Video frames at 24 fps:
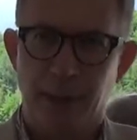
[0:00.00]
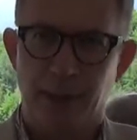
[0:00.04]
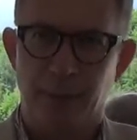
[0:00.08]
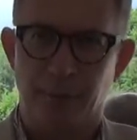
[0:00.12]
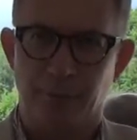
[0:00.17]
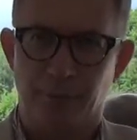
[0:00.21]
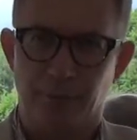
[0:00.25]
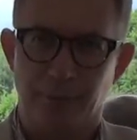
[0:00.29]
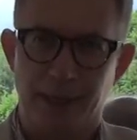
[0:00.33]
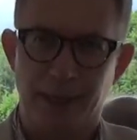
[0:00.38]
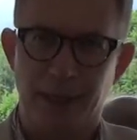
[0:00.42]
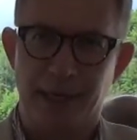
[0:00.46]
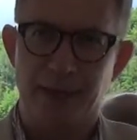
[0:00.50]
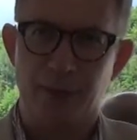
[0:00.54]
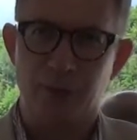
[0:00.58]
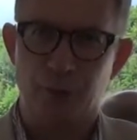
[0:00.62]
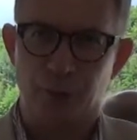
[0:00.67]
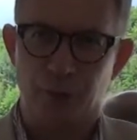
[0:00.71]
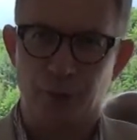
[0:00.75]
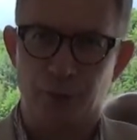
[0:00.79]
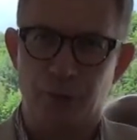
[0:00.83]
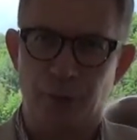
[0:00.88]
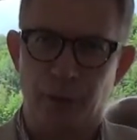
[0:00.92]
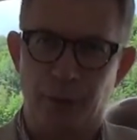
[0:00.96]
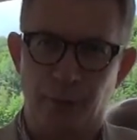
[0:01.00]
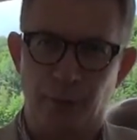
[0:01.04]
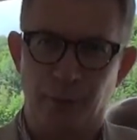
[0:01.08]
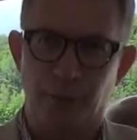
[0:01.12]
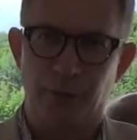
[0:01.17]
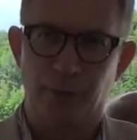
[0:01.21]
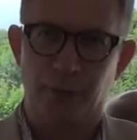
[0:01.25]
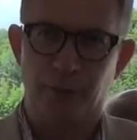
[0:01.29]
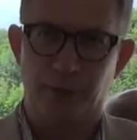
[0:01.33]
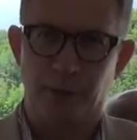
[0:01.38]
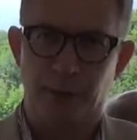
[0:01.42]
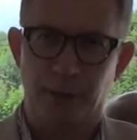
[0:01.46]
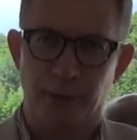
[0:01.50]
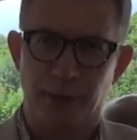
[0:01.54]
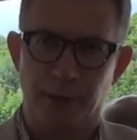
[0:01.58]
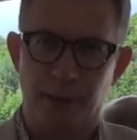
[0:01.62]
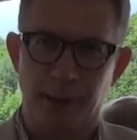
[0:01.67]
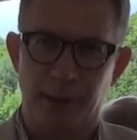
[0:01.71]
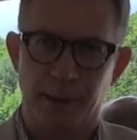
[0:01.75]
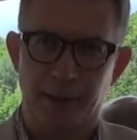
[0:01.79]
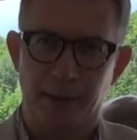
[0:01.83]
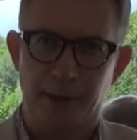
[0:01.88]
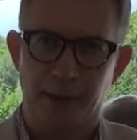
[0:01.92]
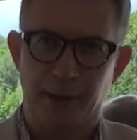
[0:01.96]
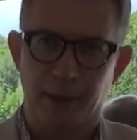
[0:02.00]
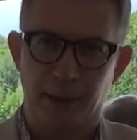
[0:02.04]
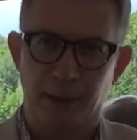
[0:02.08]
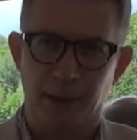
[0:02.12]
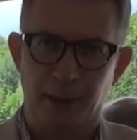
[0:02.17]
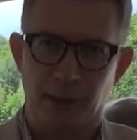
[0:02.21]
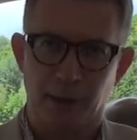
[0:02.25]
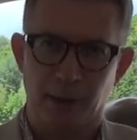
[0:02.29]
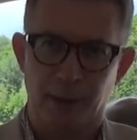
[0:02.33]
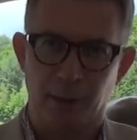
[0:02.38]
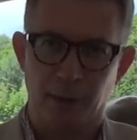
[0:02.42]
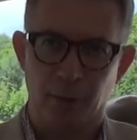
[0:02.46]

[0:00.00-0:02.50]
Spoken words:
the financial troubles that